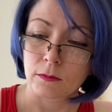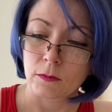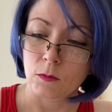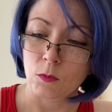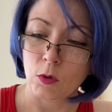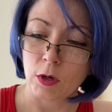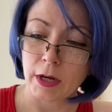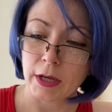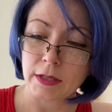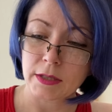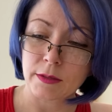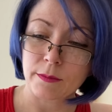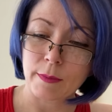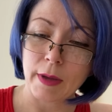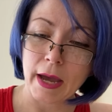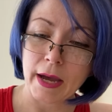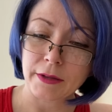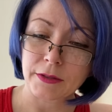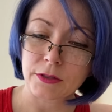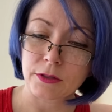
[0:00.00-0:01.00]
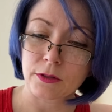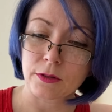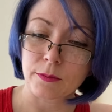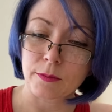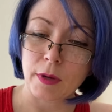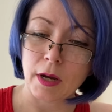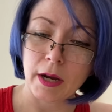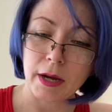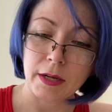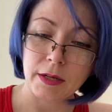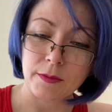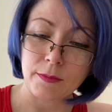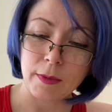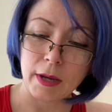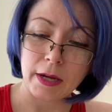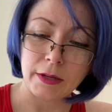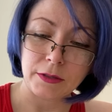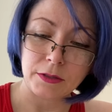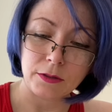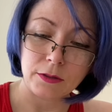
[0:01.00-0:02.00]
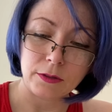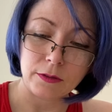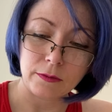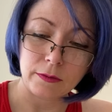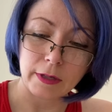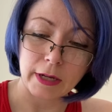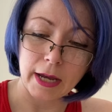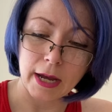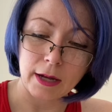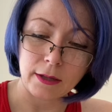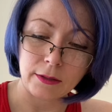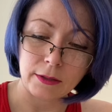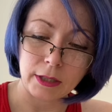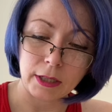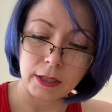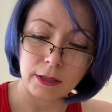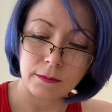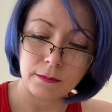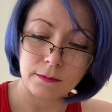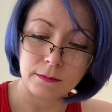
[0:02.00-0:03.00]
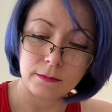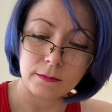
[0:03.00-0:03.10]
Wanting to master the mind, master the reality.